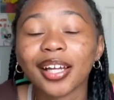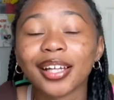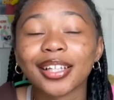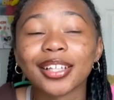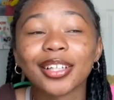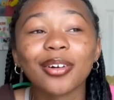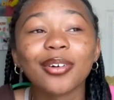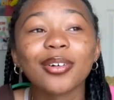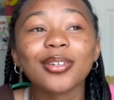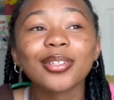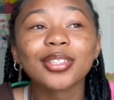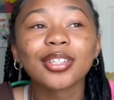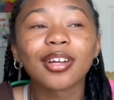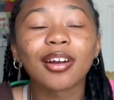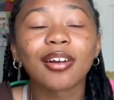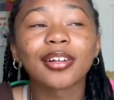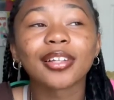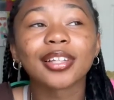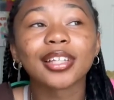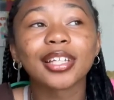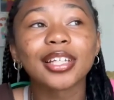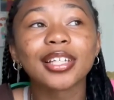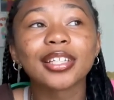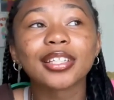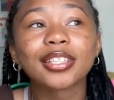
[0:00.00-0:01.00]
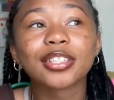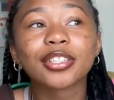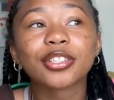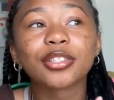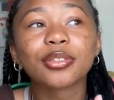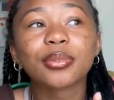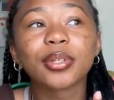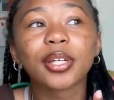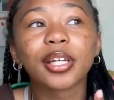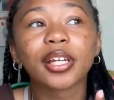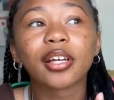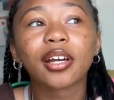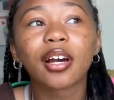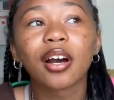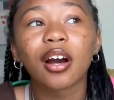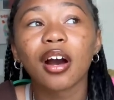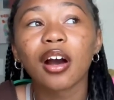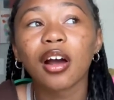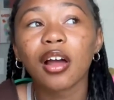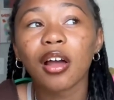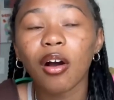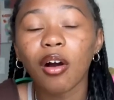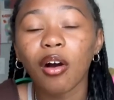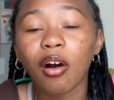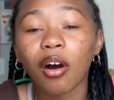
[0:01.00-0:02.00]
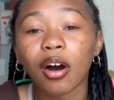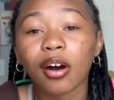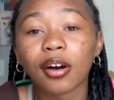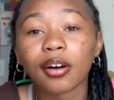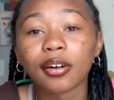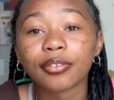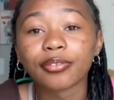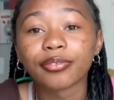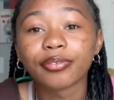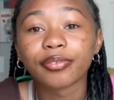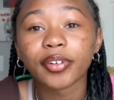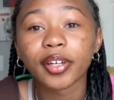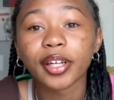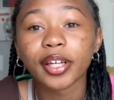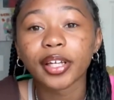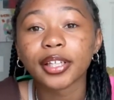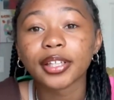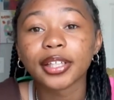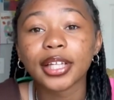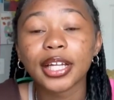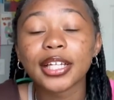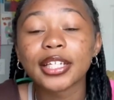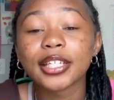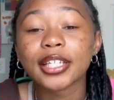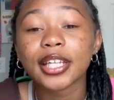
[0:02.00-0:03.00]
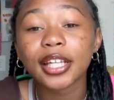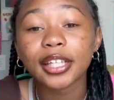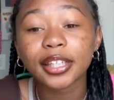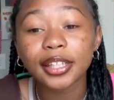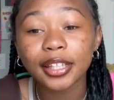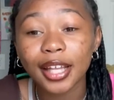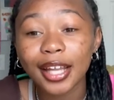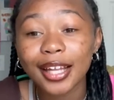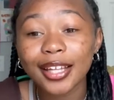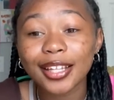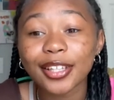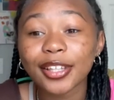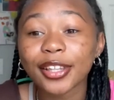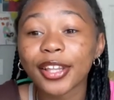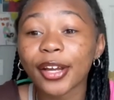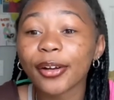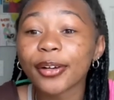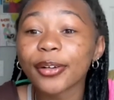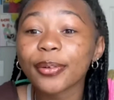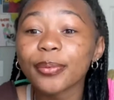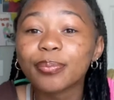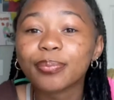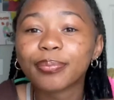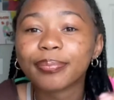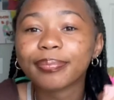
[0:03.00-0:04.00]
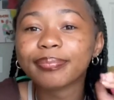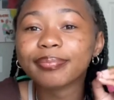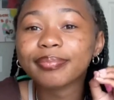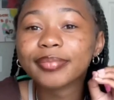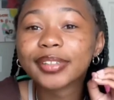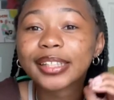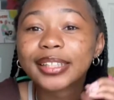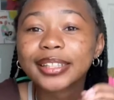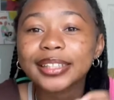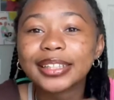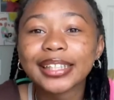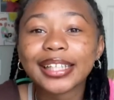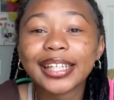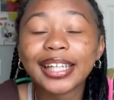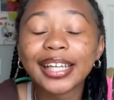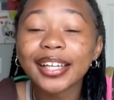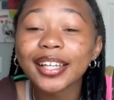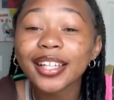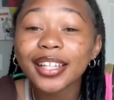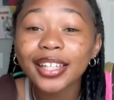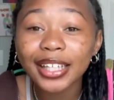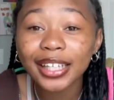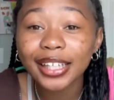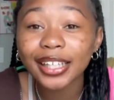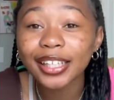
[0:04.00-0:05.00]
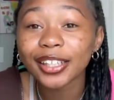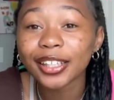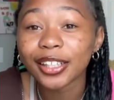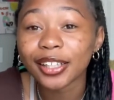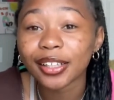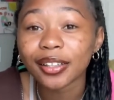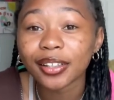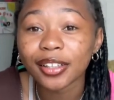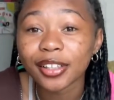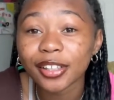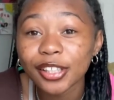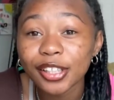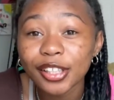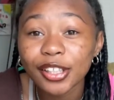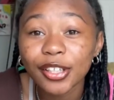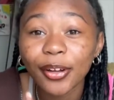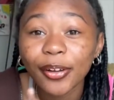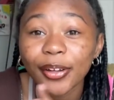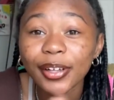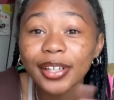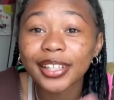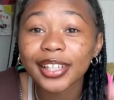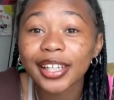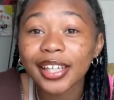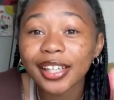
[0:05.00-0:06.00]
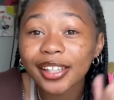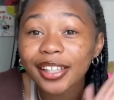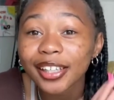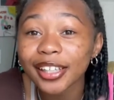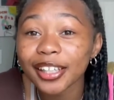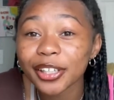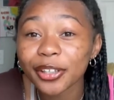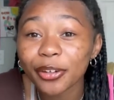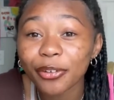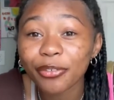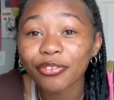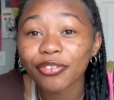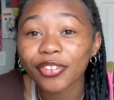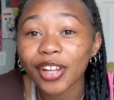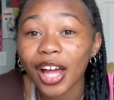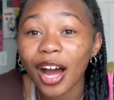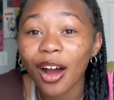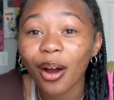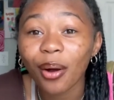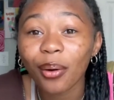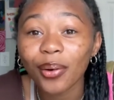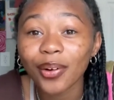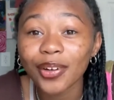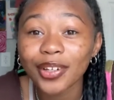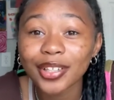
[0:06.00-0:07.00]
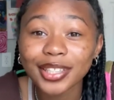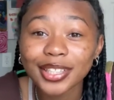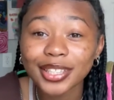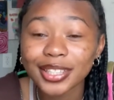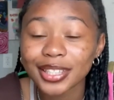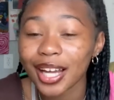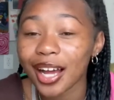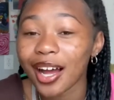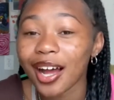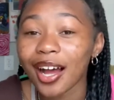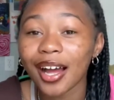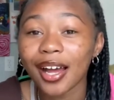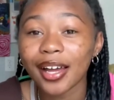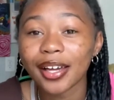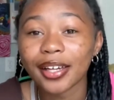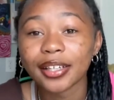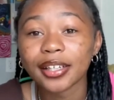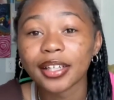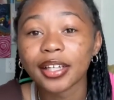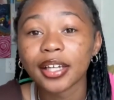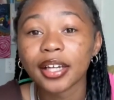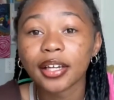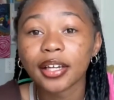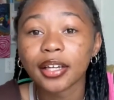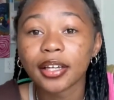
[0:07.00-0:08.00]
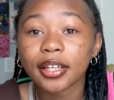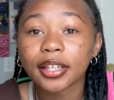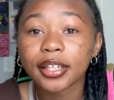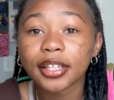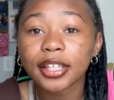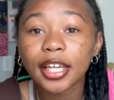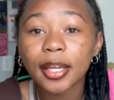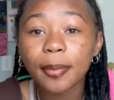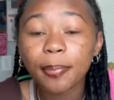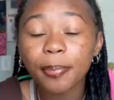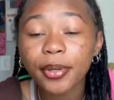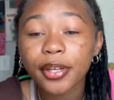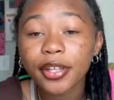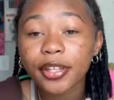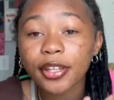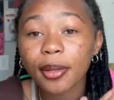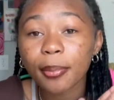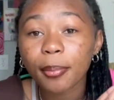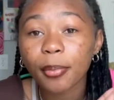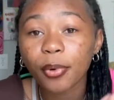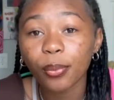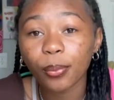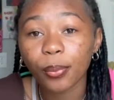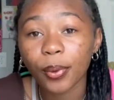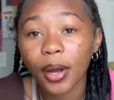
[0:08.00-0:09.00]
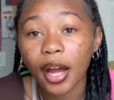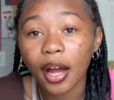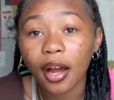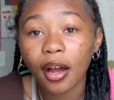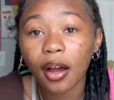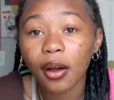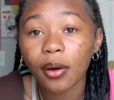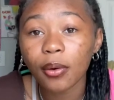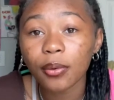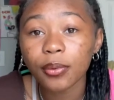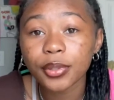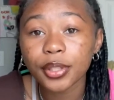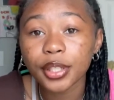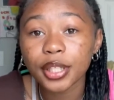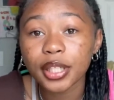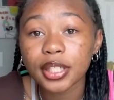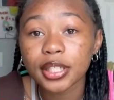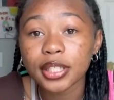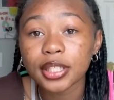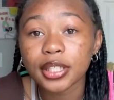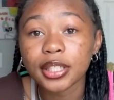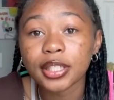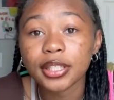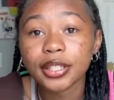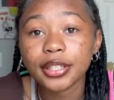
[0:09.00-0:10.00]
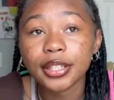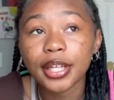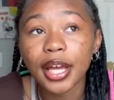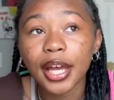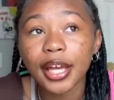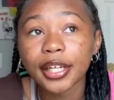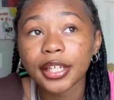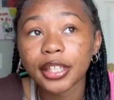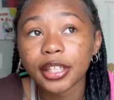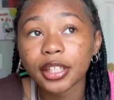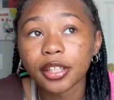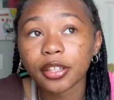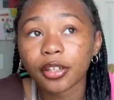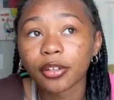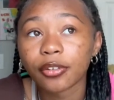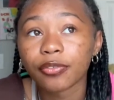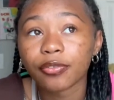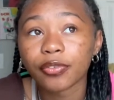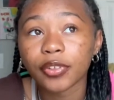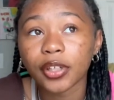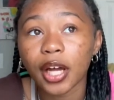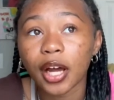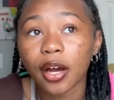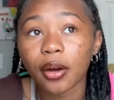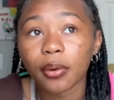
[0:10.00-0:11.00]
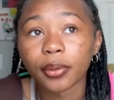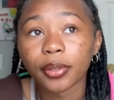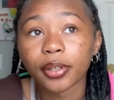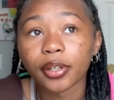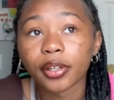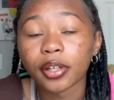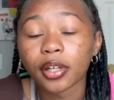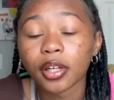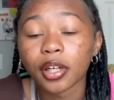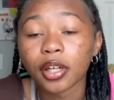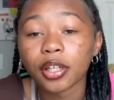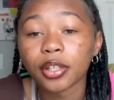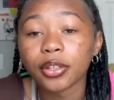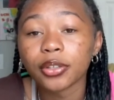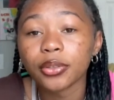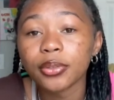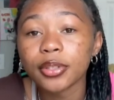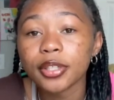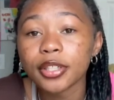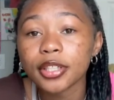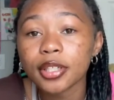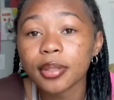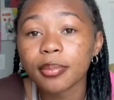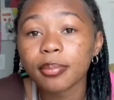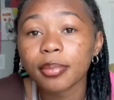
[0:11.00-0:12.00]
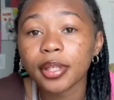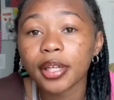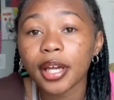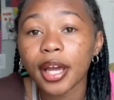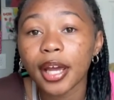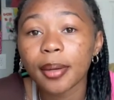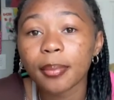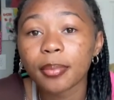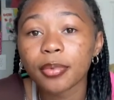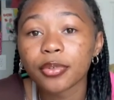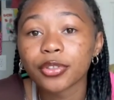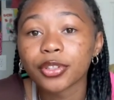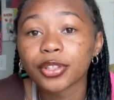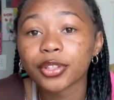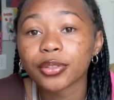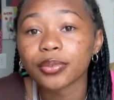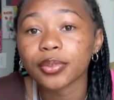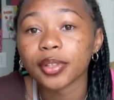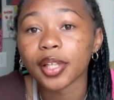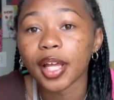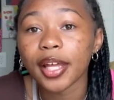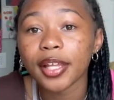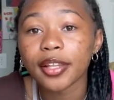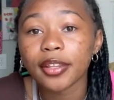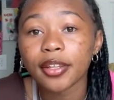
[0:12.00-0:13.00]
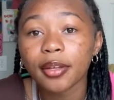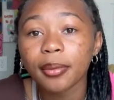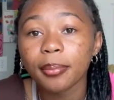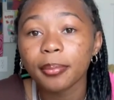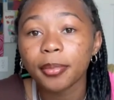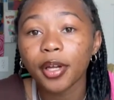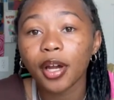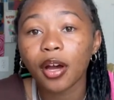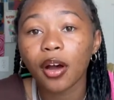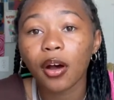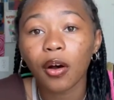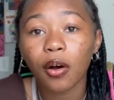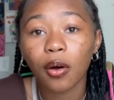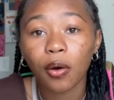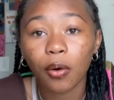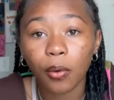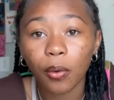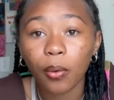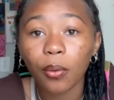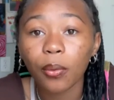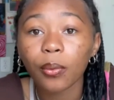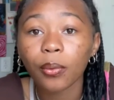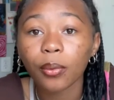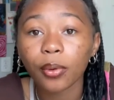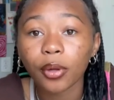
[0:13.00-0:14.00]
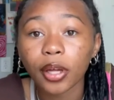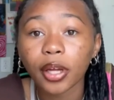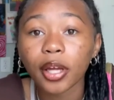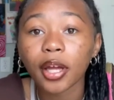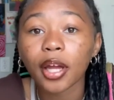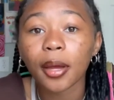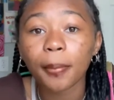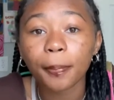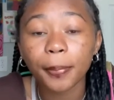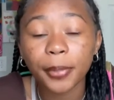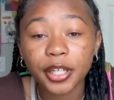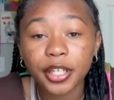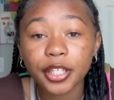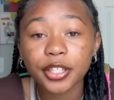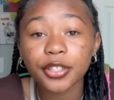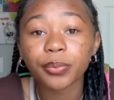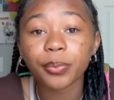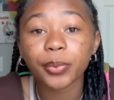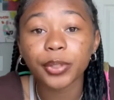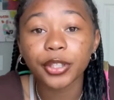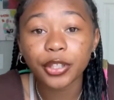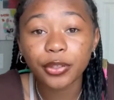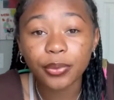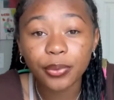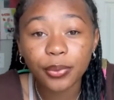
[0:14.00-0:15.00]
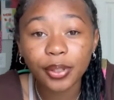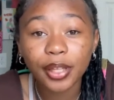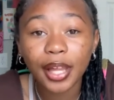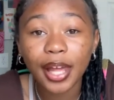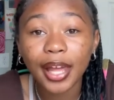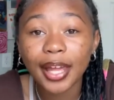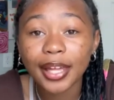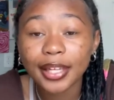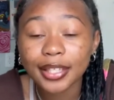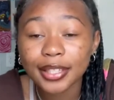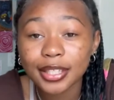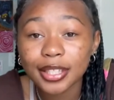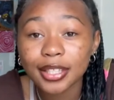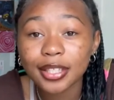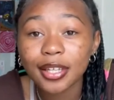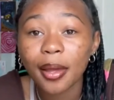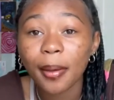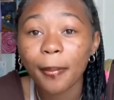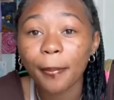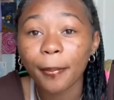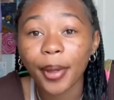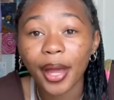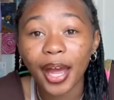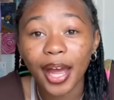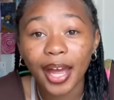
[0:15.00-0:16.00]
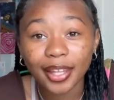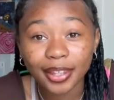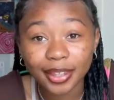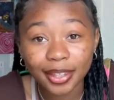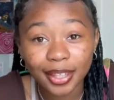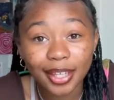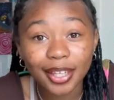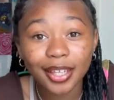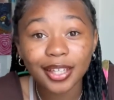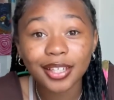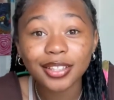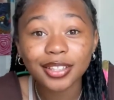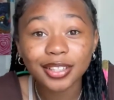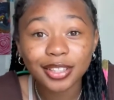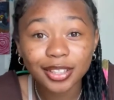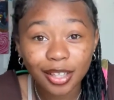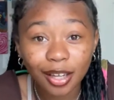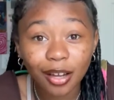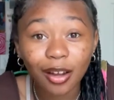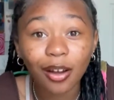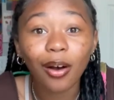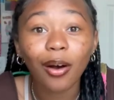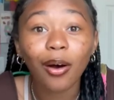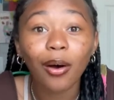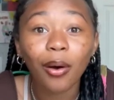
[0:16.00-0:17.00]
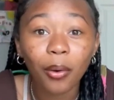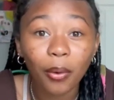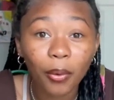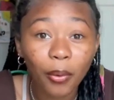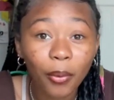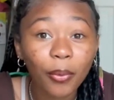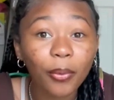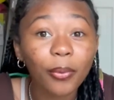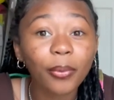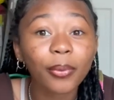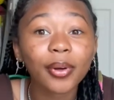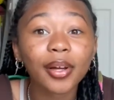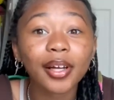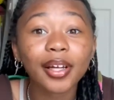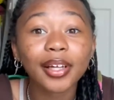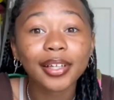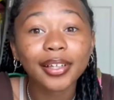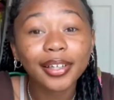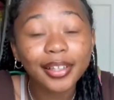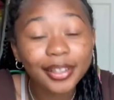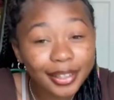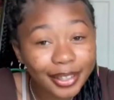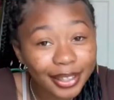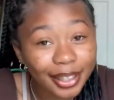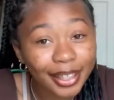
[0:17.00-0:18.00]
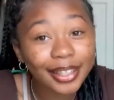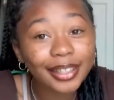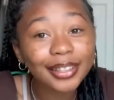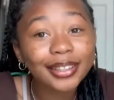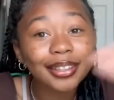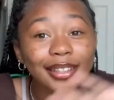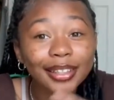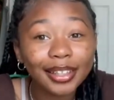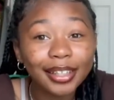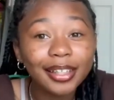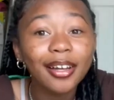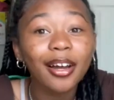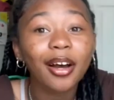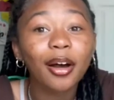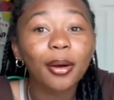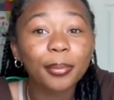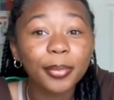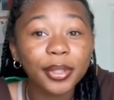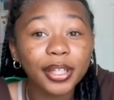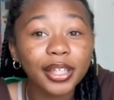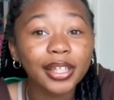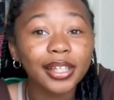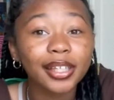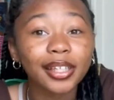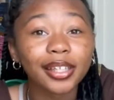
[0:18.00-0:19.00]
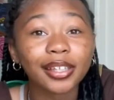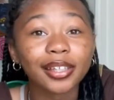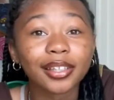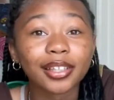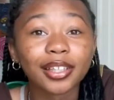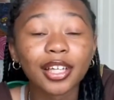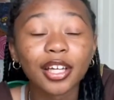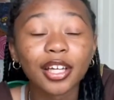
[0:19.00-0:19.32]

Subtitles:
Those are things that you can cut off. They're killing your flower inside. Keeping them around is deading your flower. You need to be able to let them go, because when you let bad things go, good things can come in.